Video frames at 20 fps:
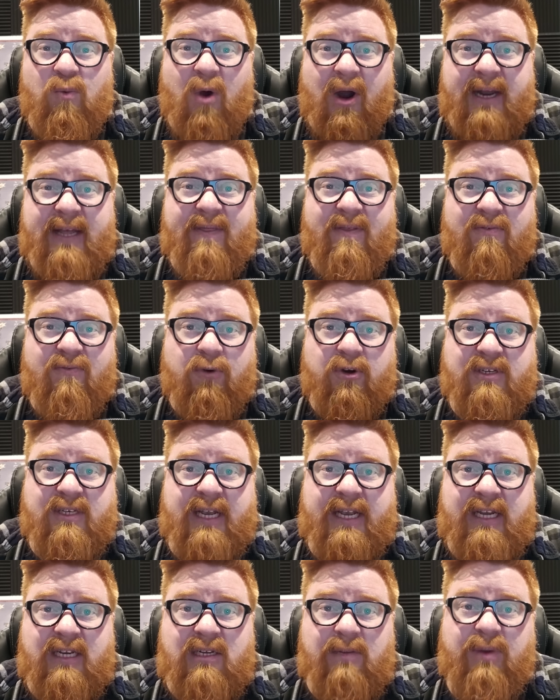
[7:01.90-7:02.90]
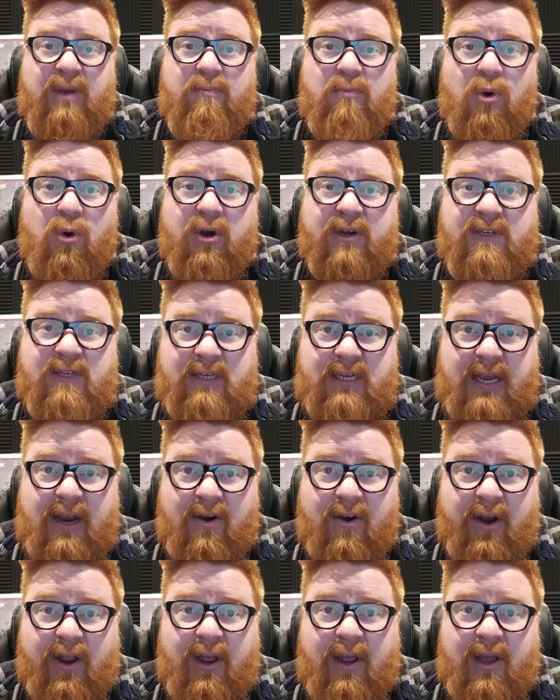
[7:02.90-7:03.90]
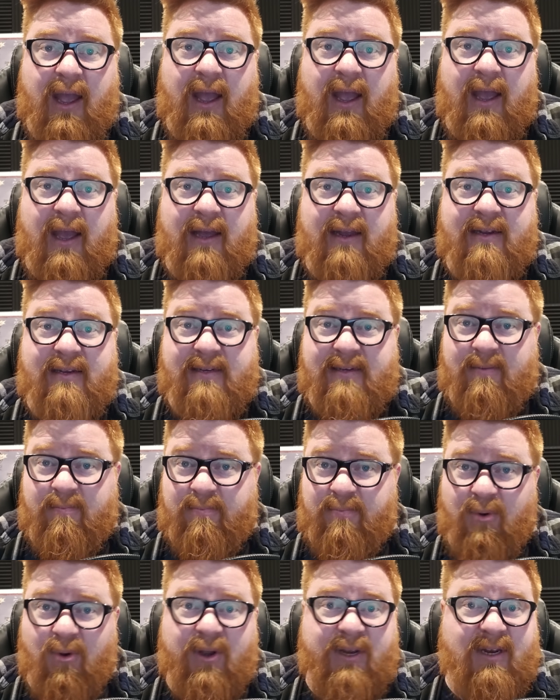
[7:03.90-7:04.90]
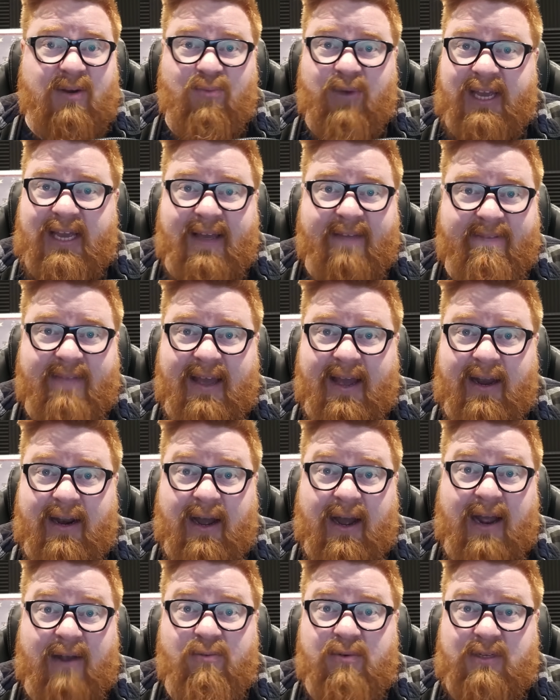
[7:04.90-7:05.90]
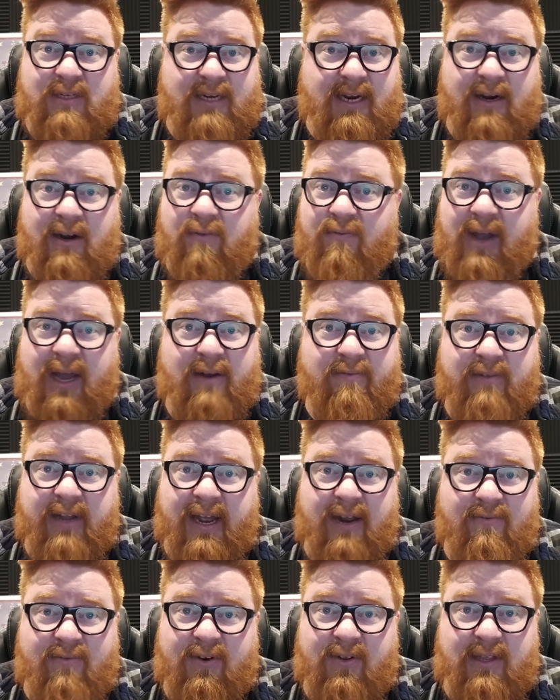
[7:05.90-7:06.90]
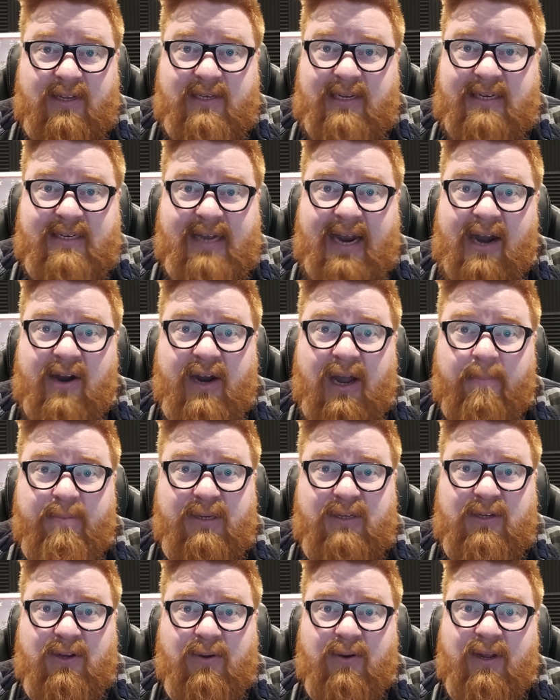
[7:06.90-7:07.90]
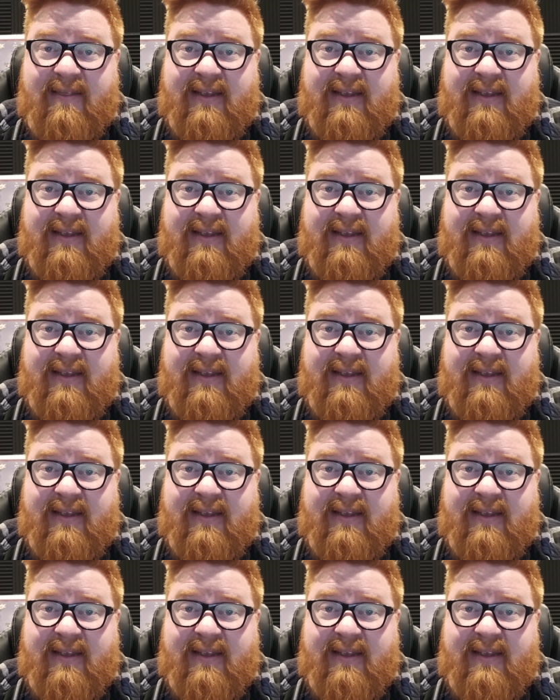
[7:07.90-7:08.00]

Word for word: wanted the Forsaken to be more scary, and boy, did we get that. I was terrified of Lanfear this entire episode.